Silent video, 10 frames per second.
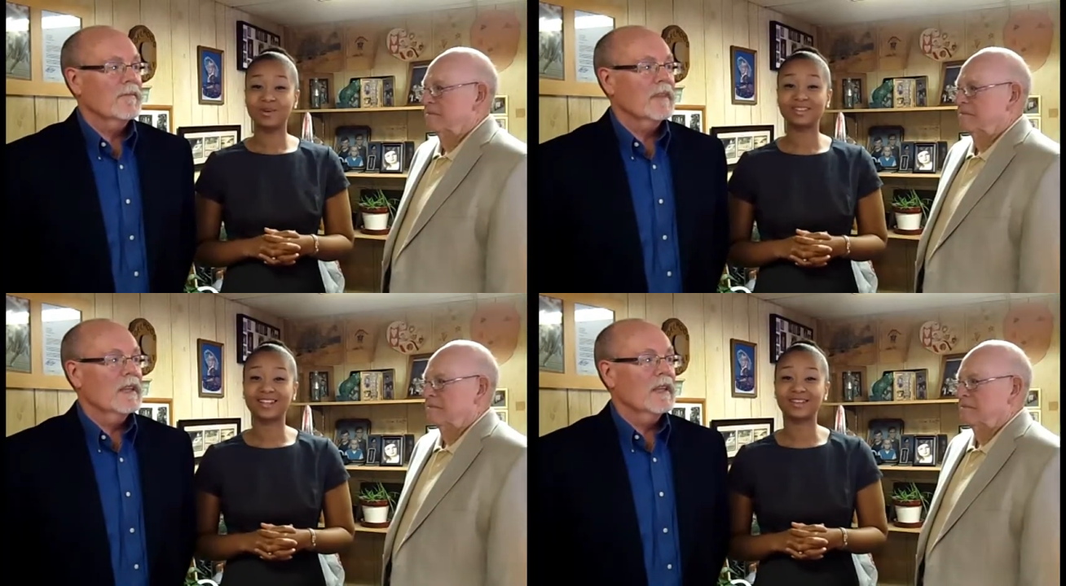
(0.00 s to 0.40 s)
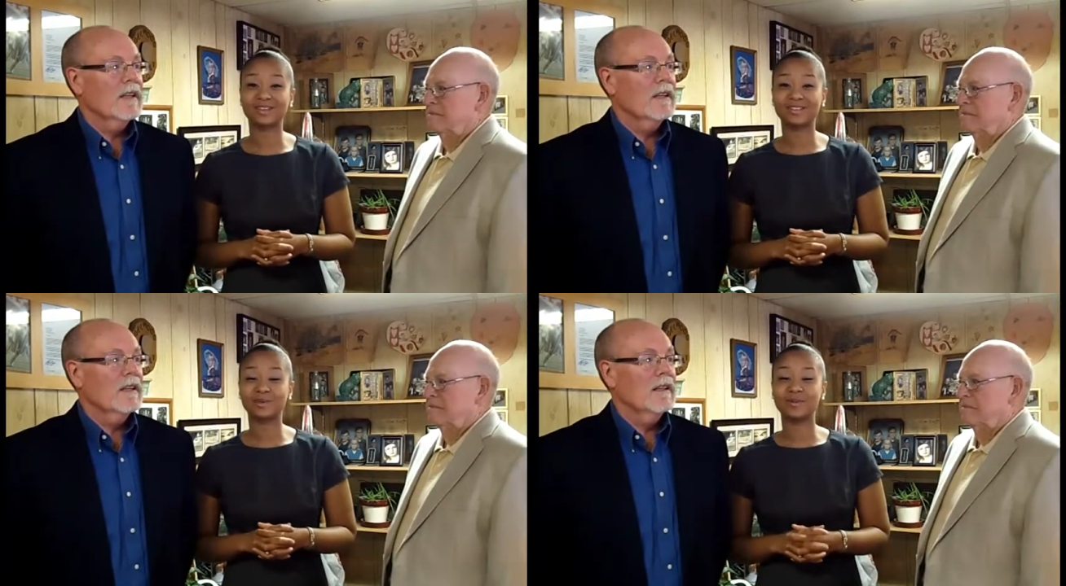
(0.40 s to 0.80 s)
Speaker 1: Well, thank
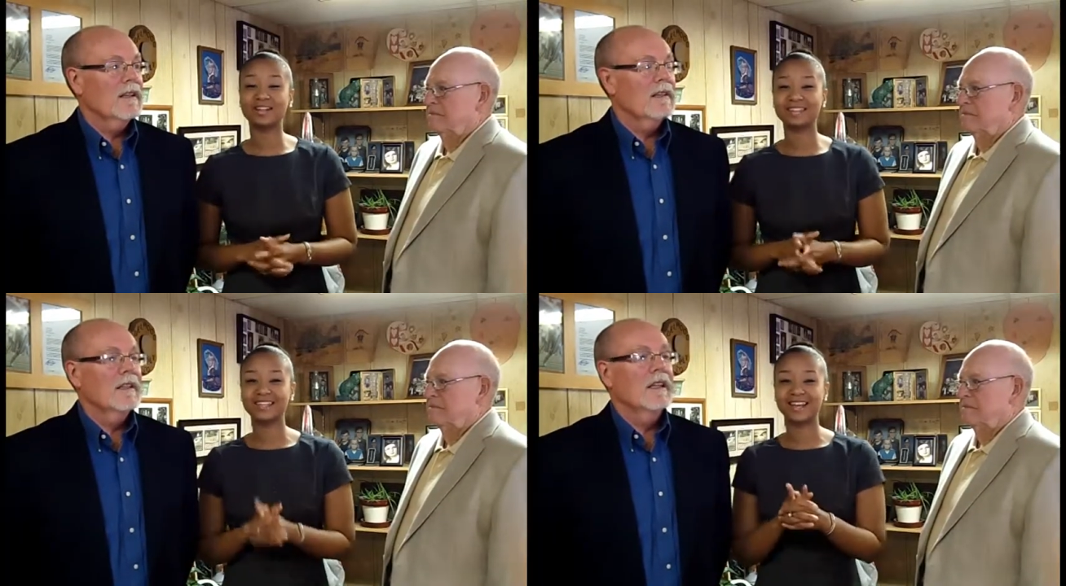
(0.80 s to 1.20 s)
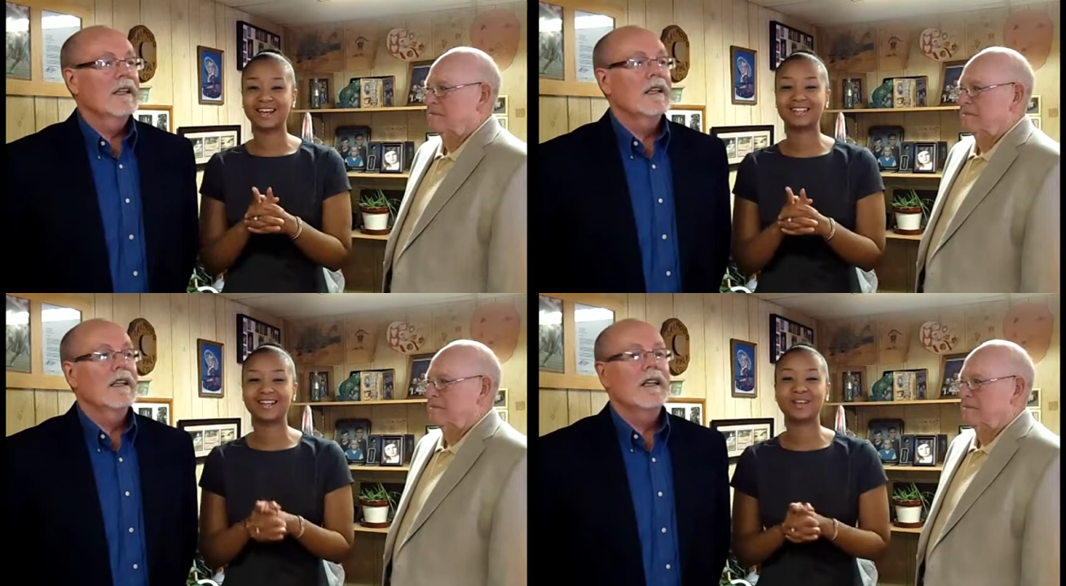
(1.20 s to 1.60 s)
you so much. And
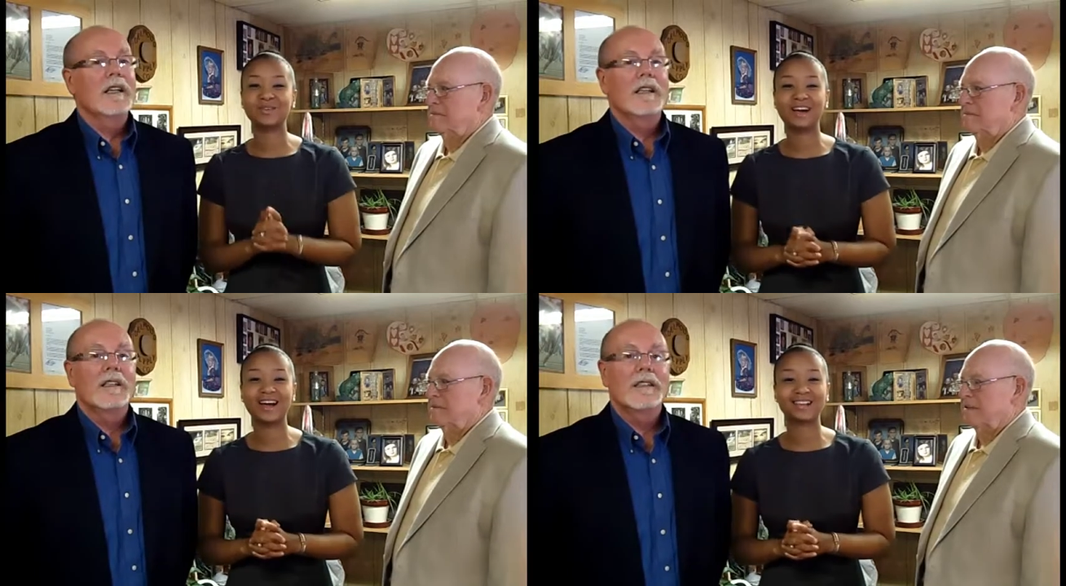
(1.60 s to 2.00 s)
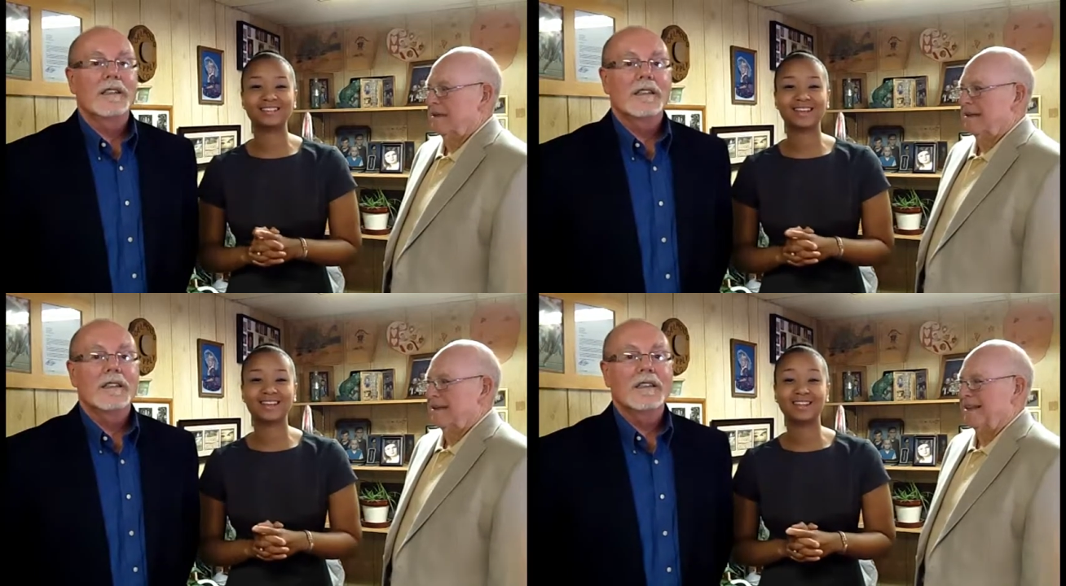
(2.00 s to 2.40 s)
like I said, you
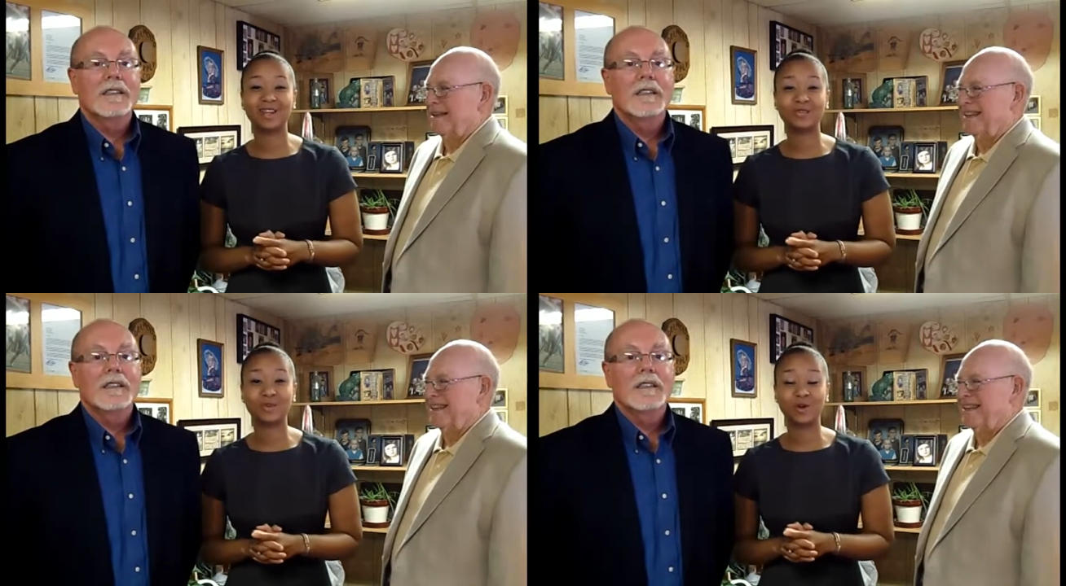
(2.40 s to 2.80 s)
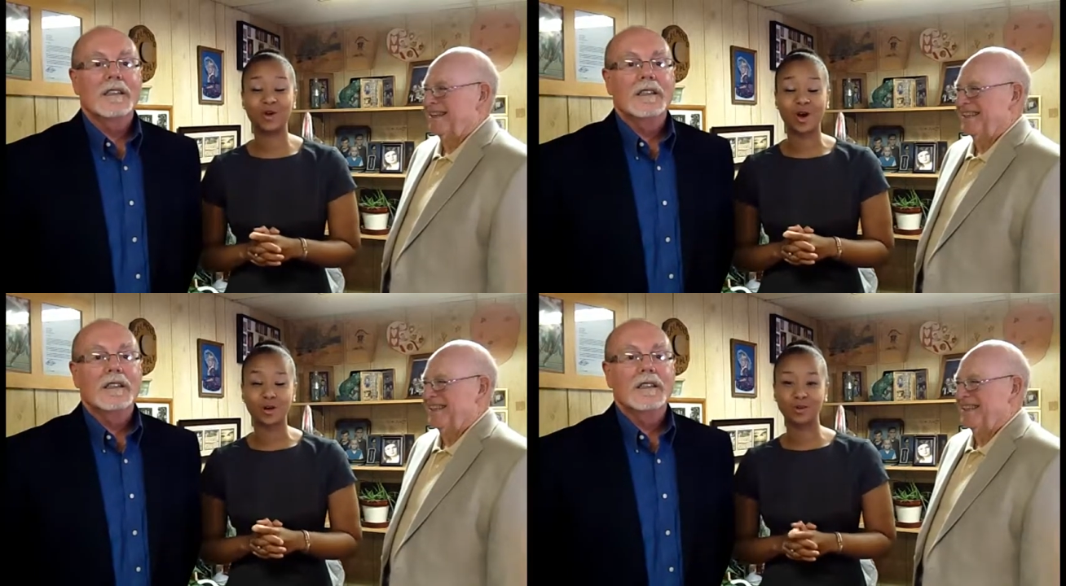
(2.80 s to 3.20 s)
guys can look for
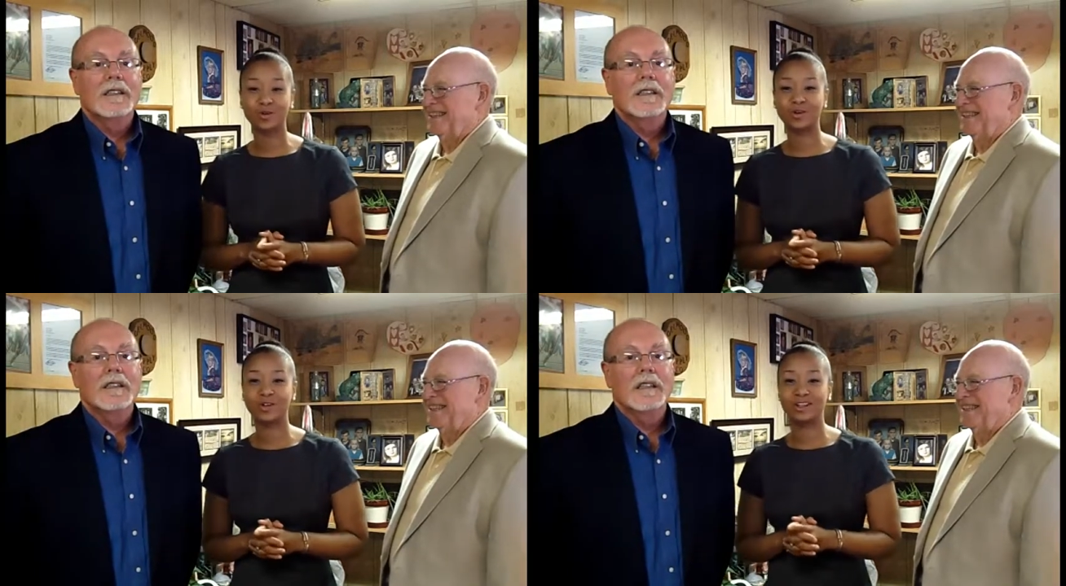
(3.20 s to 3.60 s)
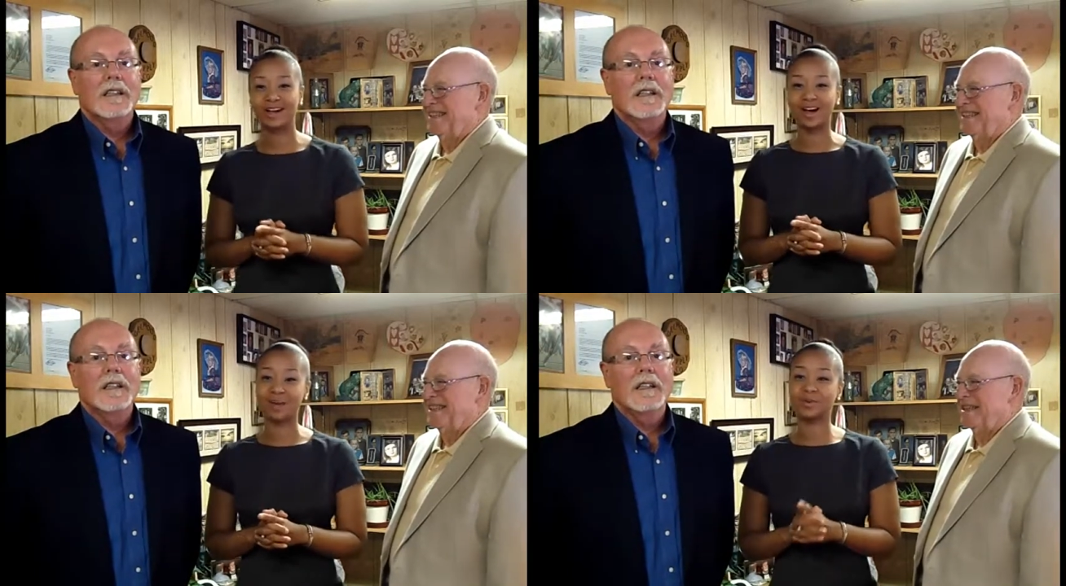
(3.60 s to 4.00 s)
an article
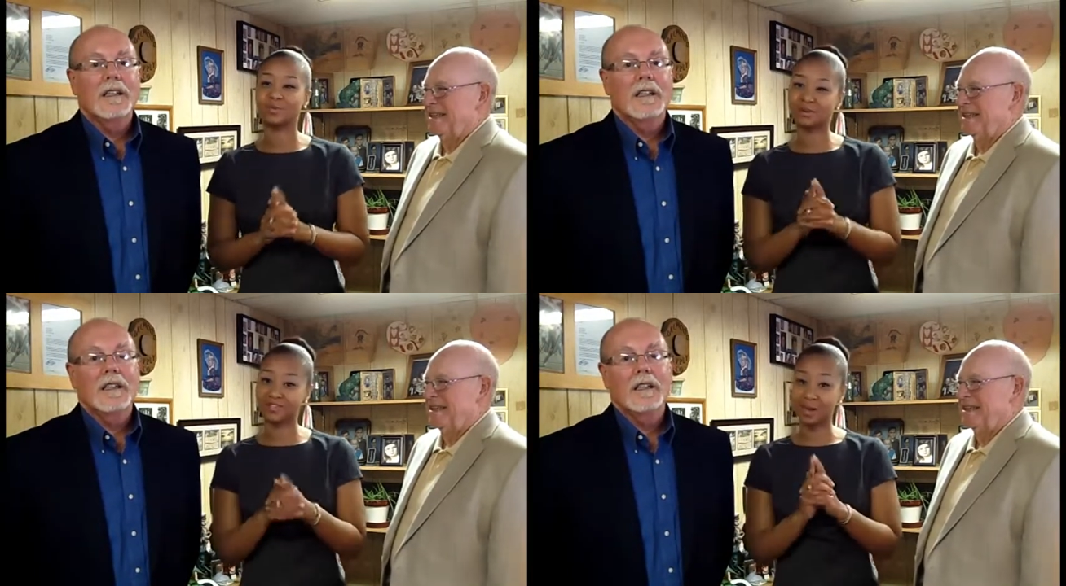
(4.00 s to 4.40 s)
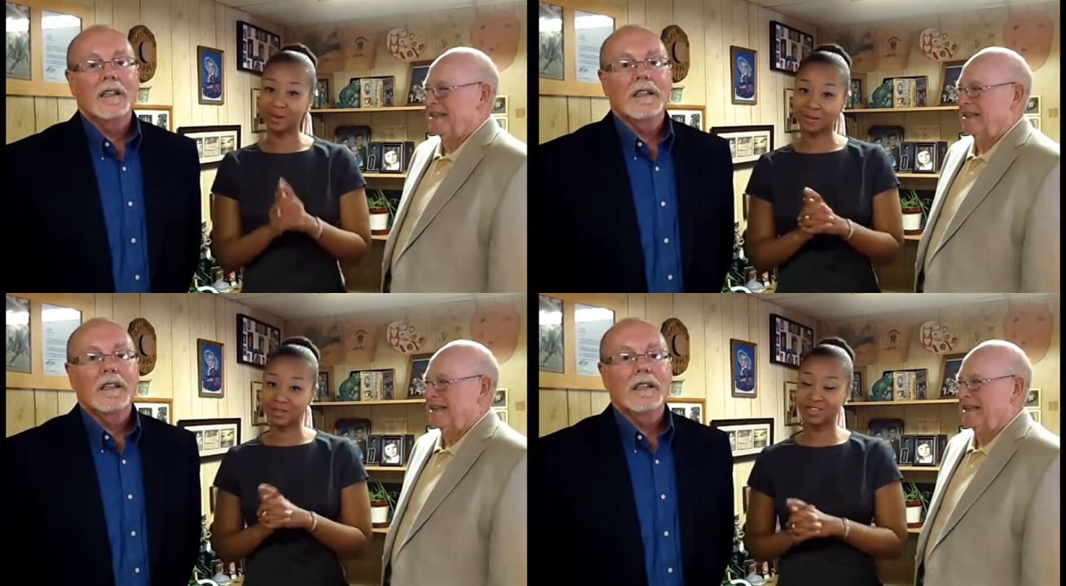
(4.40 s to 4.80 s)
um, in one of the
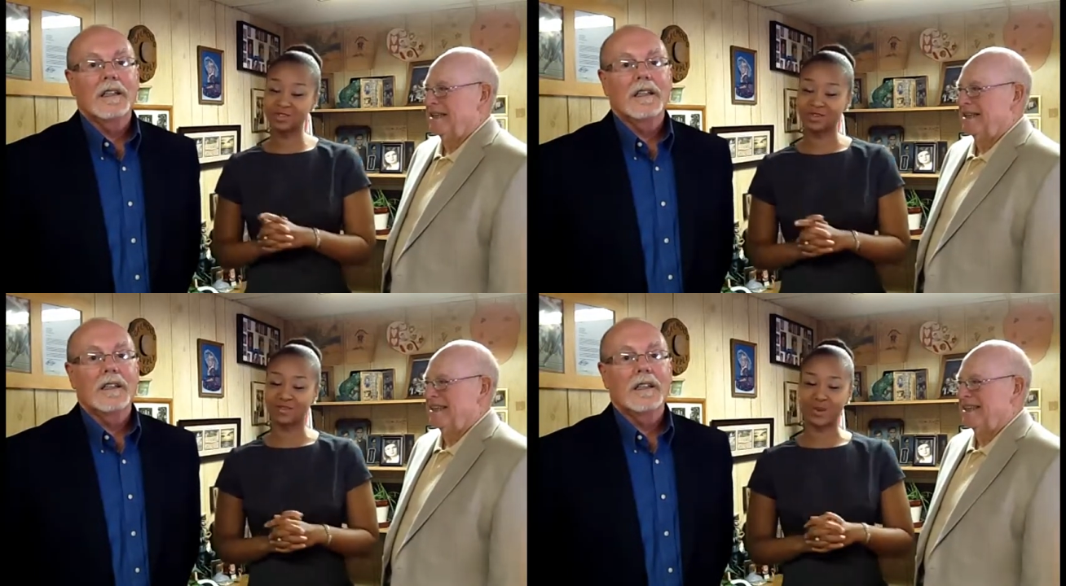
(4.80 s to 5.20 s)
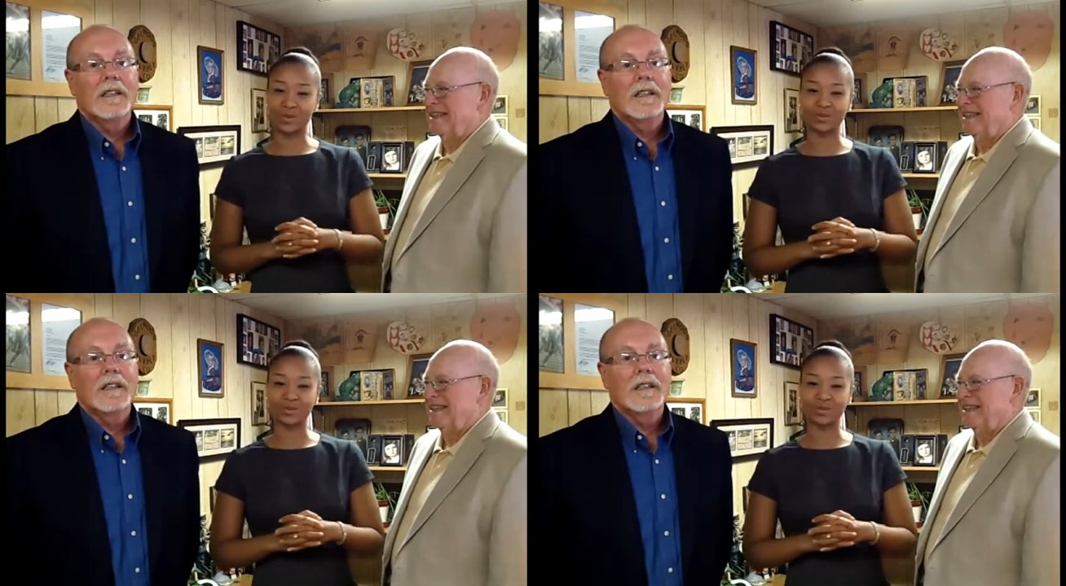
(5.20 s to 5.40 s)
upcoming issues of the